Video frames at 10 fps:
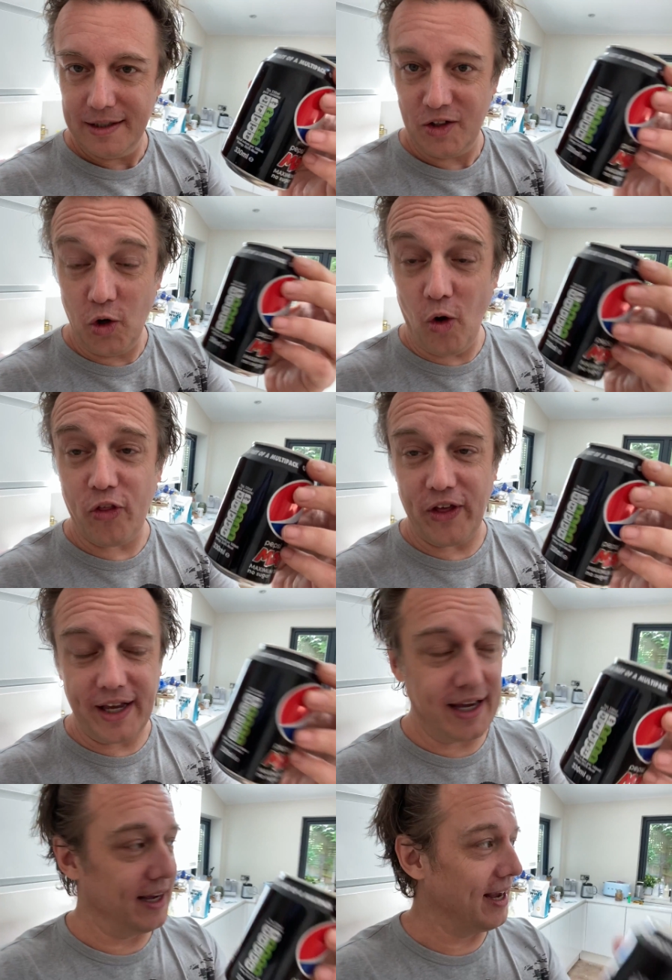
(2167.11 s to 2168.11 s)
not
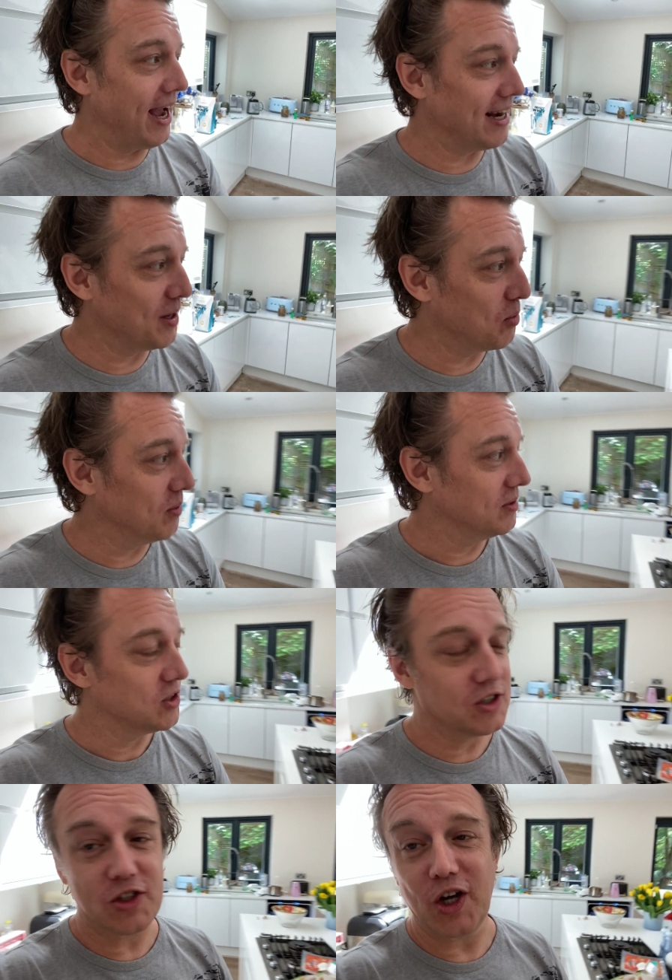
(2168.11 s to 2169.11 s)
thinking anyone,
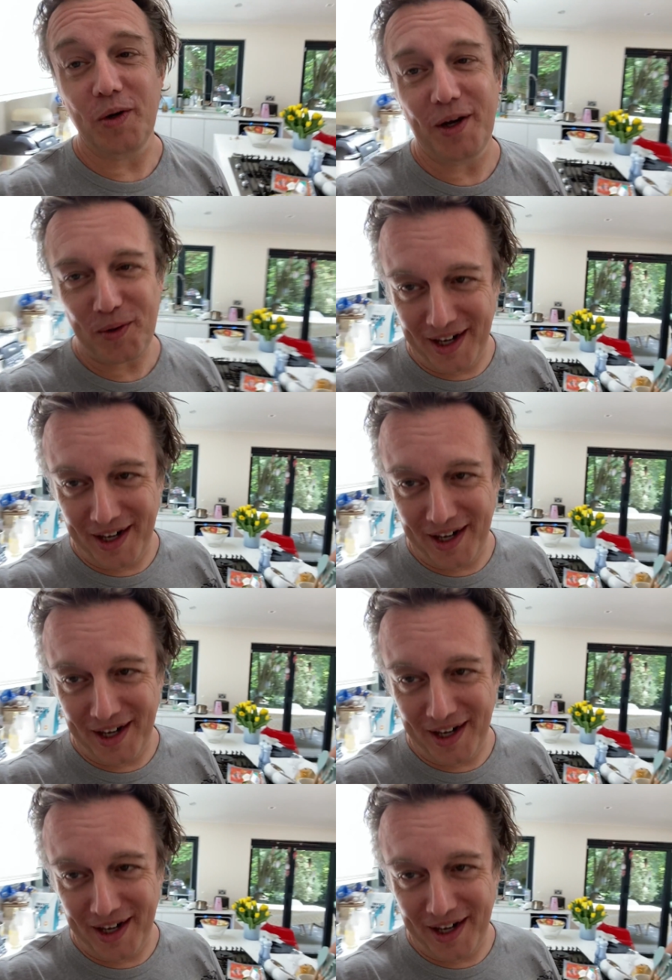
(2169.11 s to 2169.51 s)
toenail